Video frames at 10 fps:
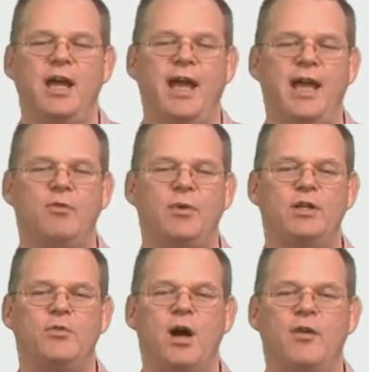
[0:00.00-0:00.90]
And when
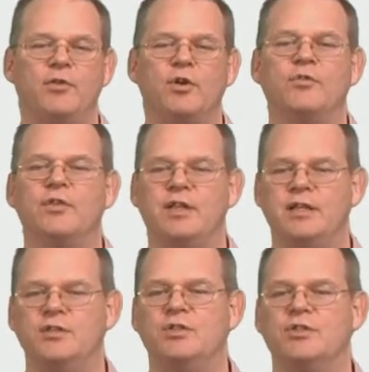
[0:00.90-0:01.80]
you hover over
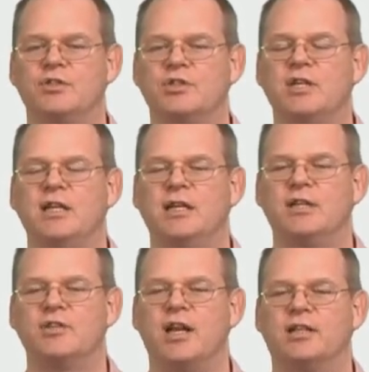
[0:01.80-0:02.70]
these, you'll see
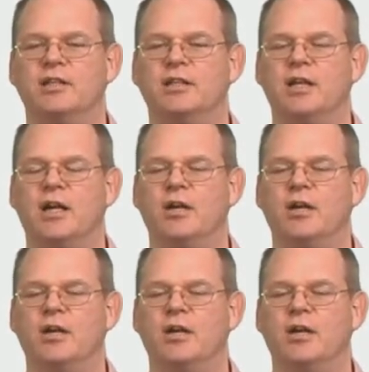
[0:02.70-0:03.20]
exactly